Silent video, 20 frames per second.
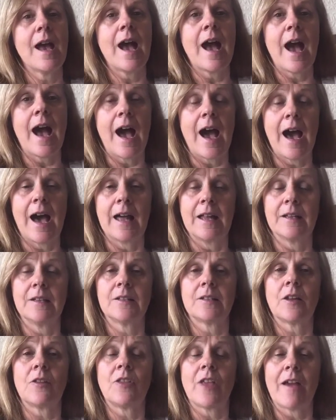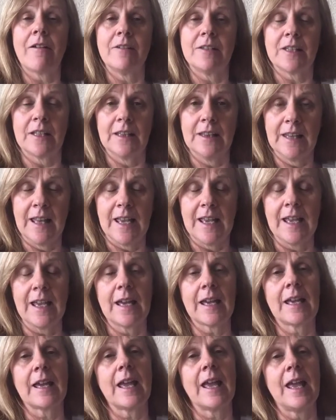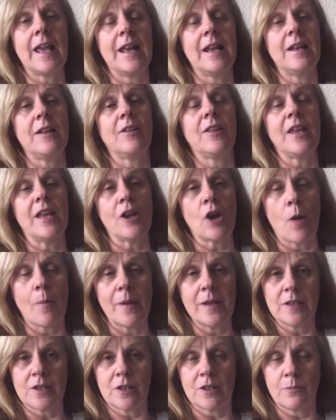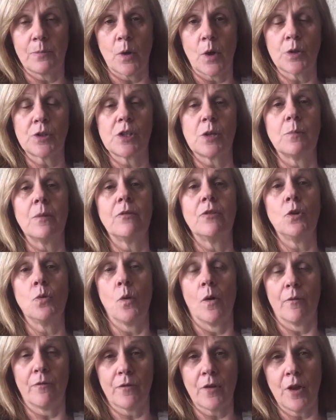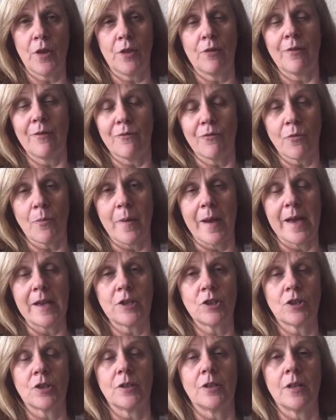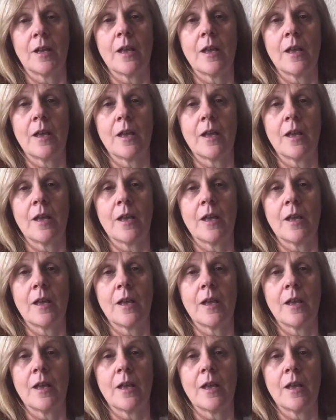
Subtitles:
And there is a link in the comments at the bottom if you want further information